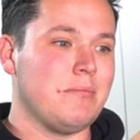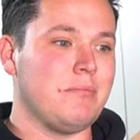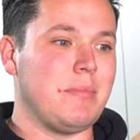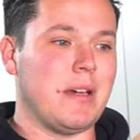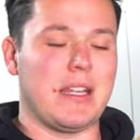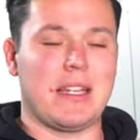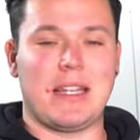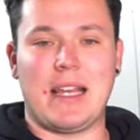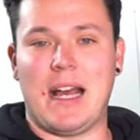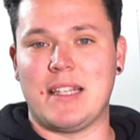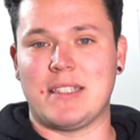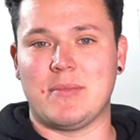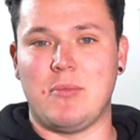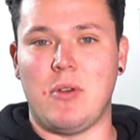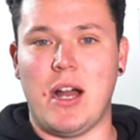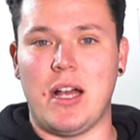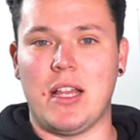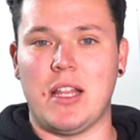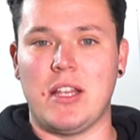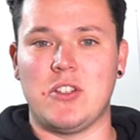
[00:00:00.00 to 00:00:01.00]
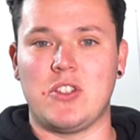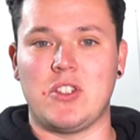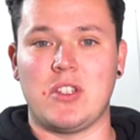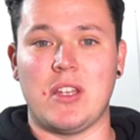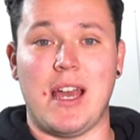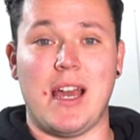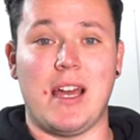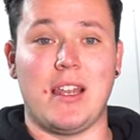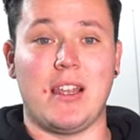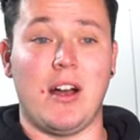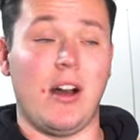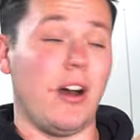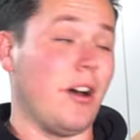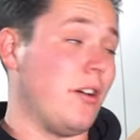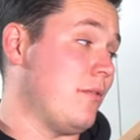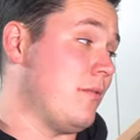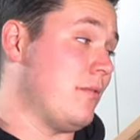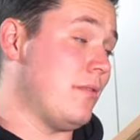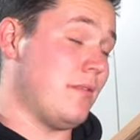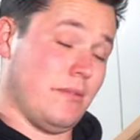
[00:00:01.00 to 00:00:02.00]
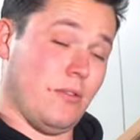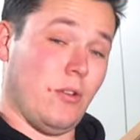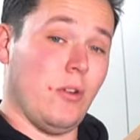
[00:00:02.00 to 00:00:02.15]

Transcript: better gas mileage, and oh,